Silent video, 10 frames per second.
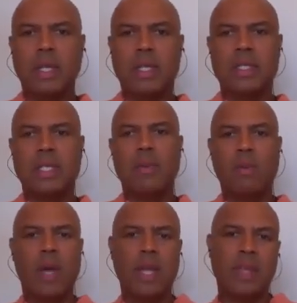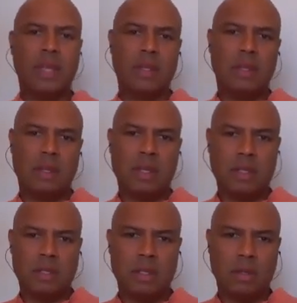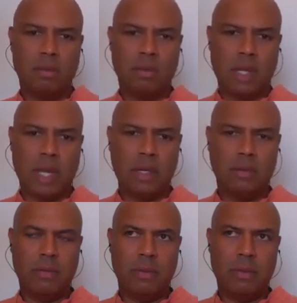the same way that this kind of